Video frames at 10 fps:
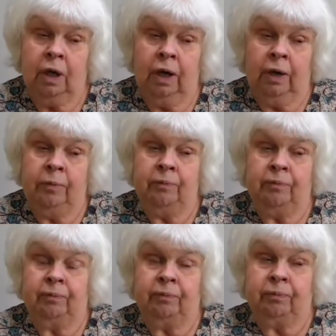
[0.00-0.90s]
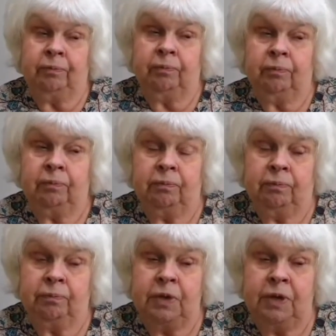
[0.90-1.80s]

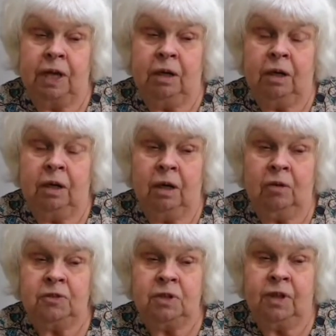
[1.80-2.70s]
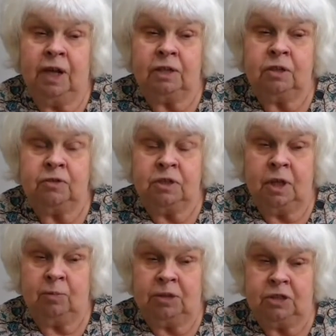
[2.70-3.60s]
But then after that, after the
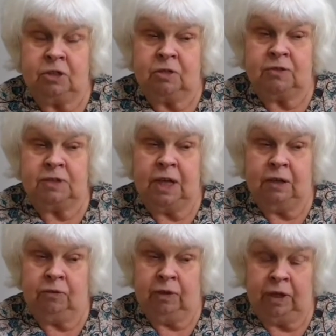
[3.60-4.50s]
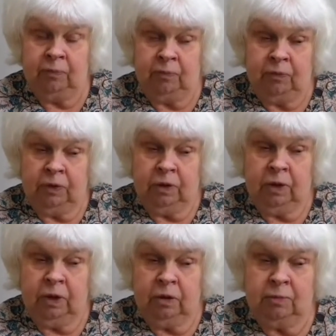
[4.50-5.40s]
abolition of slavery,
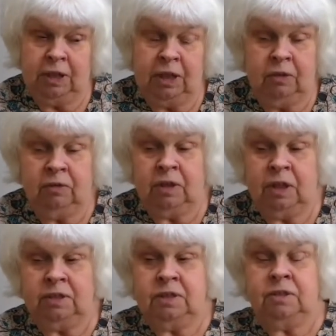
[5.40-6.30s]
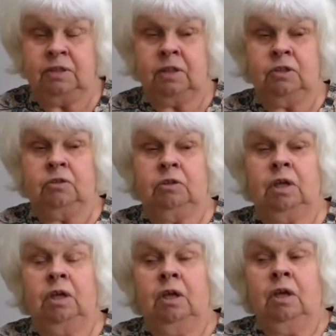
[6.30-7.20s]
at the beginning of the 19th
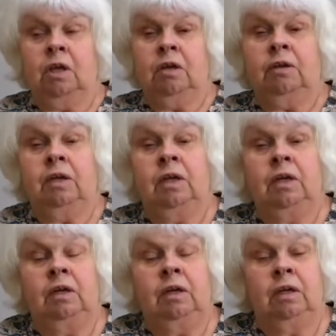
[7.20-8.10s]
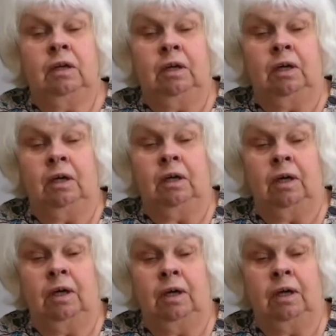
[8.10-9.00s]
century, the
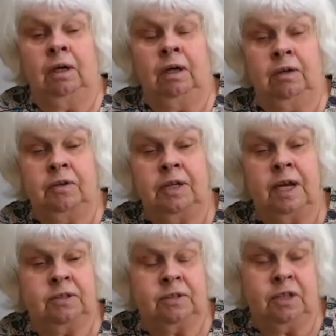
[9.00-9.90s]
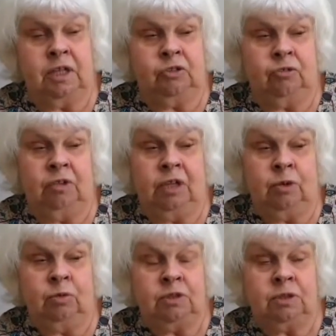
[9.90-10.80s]
next stage
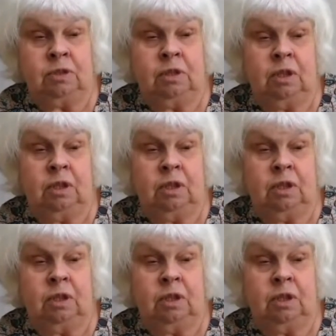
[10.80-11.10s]
really was